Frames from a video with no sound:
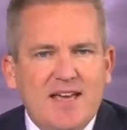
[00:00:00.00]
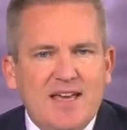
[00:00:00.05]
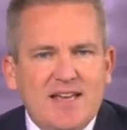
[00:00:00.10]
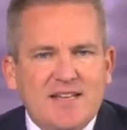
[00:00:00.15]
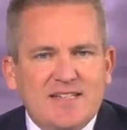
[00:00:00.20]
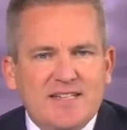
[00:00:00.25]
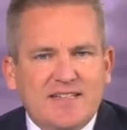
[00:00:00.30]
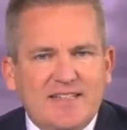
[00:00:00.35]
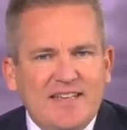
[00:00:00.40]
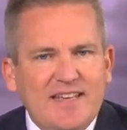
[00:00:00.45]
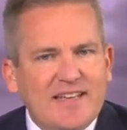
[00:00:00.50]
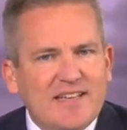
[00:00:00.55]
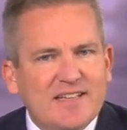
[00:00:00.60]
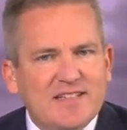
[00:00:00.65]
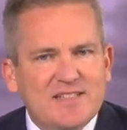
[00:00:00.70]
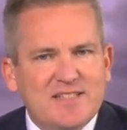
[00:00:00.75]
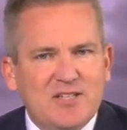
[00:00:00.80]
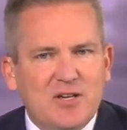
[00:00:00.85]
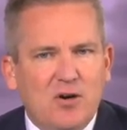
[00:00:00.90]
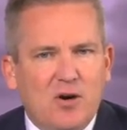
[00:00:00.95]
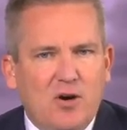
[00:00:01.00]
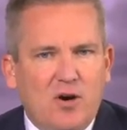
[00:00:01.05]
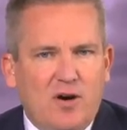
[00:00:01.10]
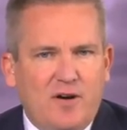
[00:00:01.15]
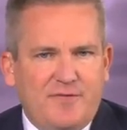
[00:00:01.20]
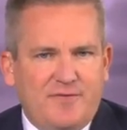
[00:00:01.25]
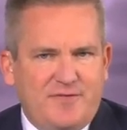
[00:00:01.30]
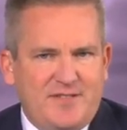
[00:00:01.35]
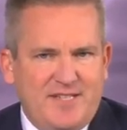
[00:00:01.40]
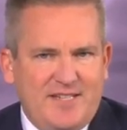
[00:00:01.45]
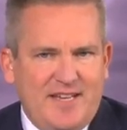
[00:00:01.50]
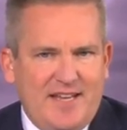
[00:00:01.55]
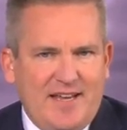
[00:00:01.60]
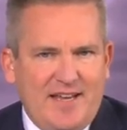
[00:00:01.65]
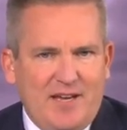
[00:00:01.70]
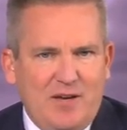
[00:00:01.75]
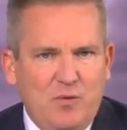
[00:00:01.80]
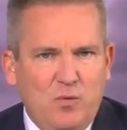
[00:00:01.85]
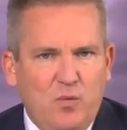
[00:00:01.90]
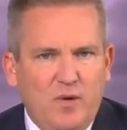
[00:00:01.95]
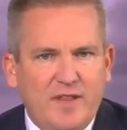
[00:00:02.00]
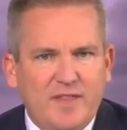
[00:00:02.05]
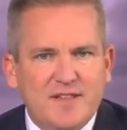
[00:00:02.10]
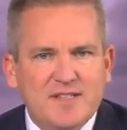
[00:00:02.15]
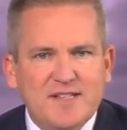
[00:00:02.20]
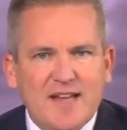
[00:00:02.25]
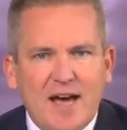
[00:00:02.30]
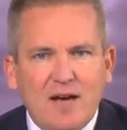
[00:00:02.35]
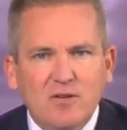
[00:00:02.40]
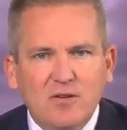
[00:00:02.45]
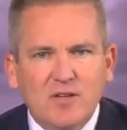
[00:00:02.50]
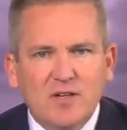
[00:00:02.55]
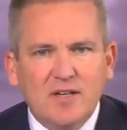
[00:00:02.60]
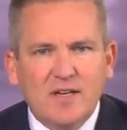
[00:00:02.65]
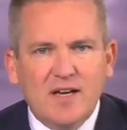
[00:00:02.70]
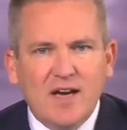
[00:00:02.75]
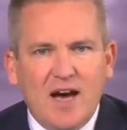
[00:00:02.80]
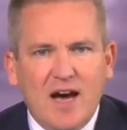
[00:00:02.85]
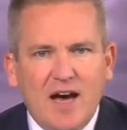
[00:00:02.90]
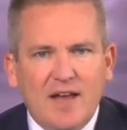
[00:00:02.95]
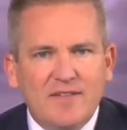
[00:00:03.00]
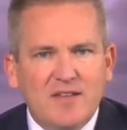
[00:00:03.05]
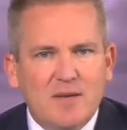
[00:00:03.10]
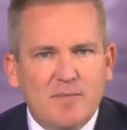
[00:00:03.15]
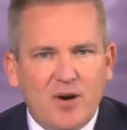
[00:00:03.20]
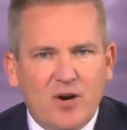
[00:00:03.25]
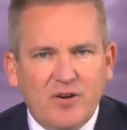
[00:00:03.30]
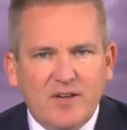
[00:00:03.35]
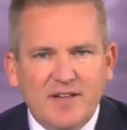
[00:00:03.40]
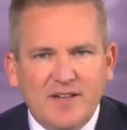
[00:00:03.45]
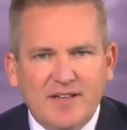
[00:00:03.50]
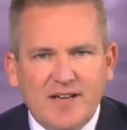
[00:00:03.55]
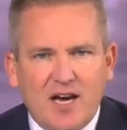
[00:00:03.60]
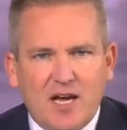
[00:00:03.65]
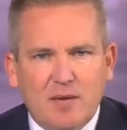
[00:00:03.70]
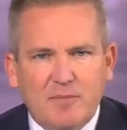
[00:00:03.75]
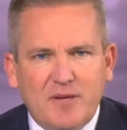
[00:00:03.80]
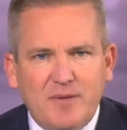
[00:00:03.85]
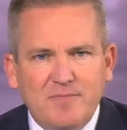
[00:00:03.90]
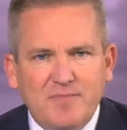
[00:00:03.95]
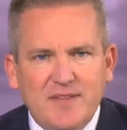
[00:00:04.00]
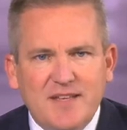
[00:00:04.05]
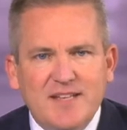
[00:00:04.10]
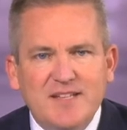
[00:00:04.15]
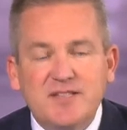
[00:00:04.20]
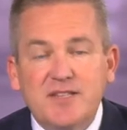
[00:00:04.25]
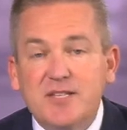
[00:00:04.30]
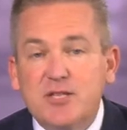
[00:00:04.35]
To kick us off today with his outlook on the American economy is the